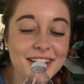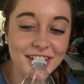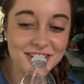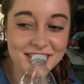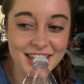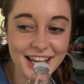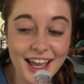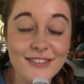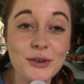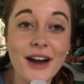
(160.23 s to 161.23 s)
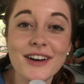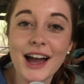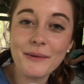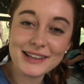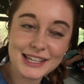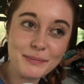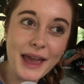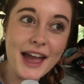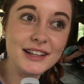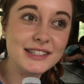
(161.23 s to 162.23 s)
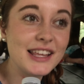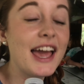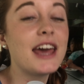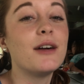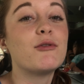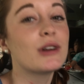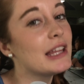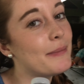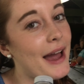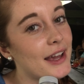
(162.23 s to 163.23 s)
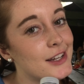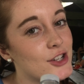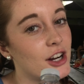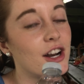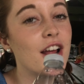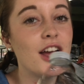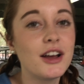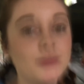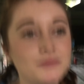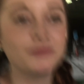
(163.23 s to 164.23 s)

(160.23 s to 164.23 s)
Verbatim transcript: because um, I don't know why I can't tuck in the whole thing. Sure. That's enough.